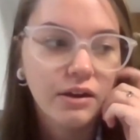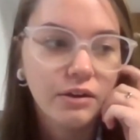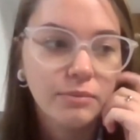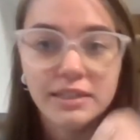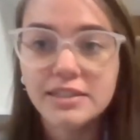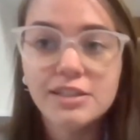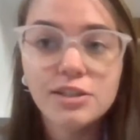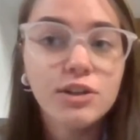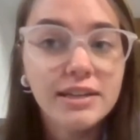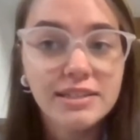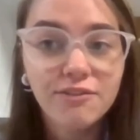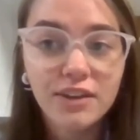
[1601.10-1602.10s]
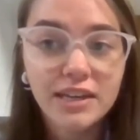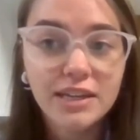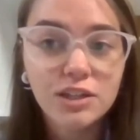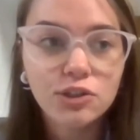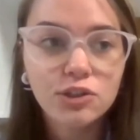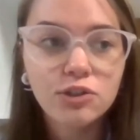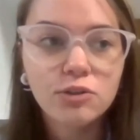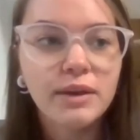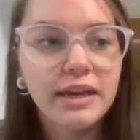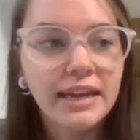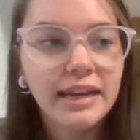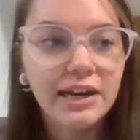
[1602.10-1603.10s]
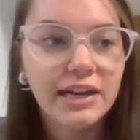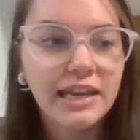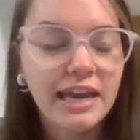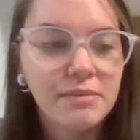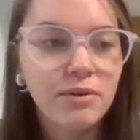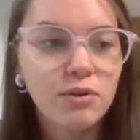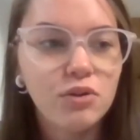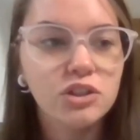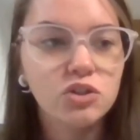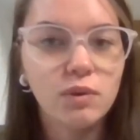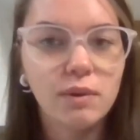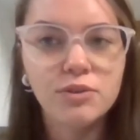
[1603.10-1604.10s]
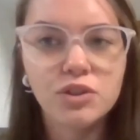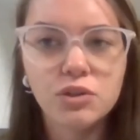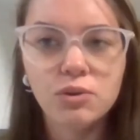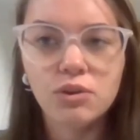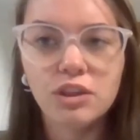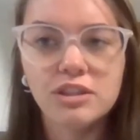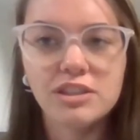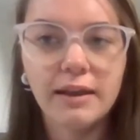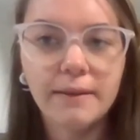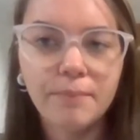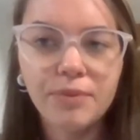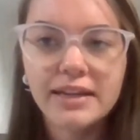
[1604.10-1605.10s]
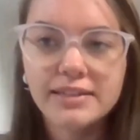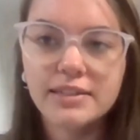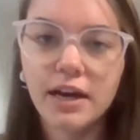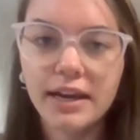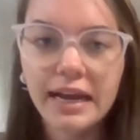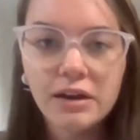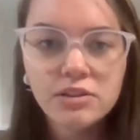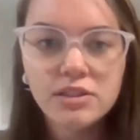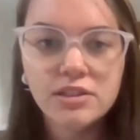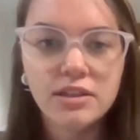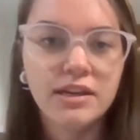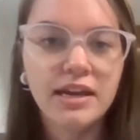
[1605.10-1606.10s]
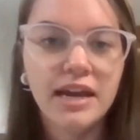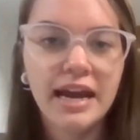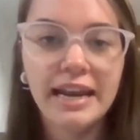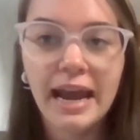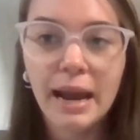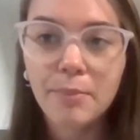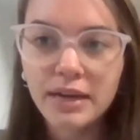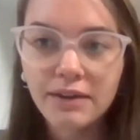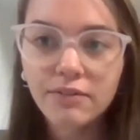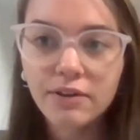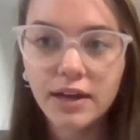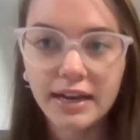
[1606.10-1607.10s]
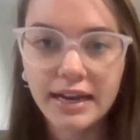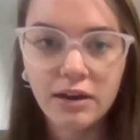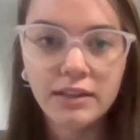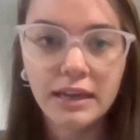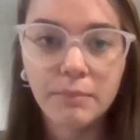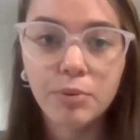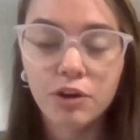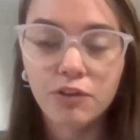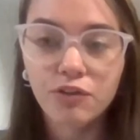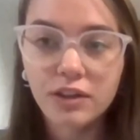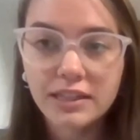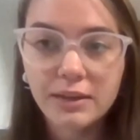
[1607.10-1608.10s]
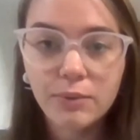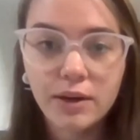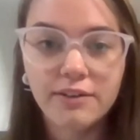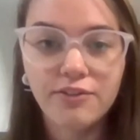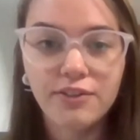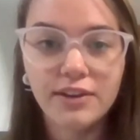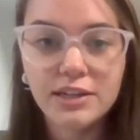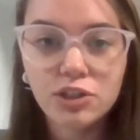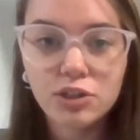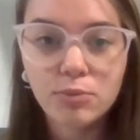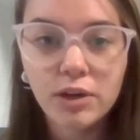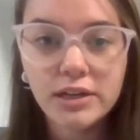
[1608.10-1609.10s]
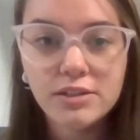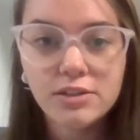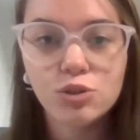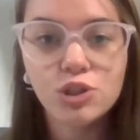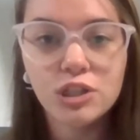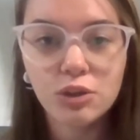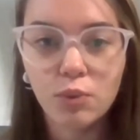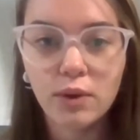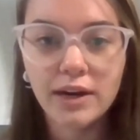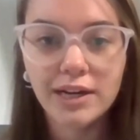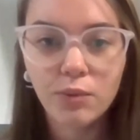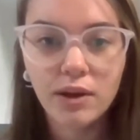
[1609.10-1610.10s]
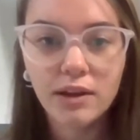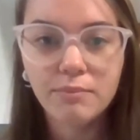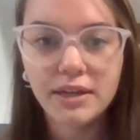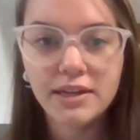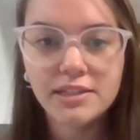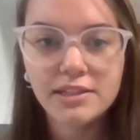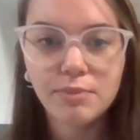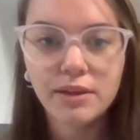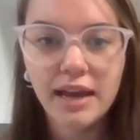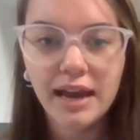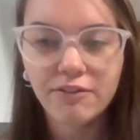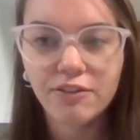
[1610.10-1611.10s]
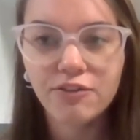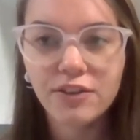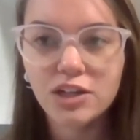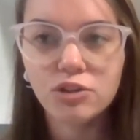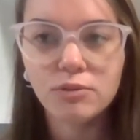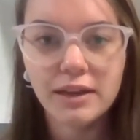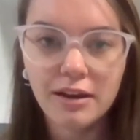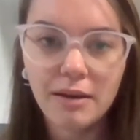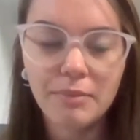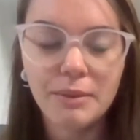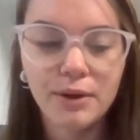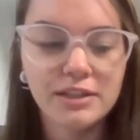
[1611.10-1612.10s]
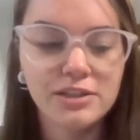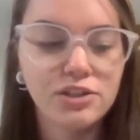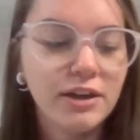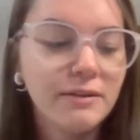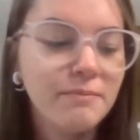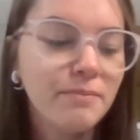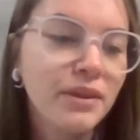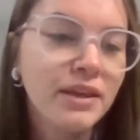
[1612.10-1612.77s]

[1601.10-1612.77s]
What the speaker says: Or my sister has a feeding tube, and Aerie came out with a swimsuit that's, like, has cutouts. And it happened to have a cutout, like, perfectly where her feeding tube was, so she could wear a one piece, but have her feeding tube, like, not be pressed on.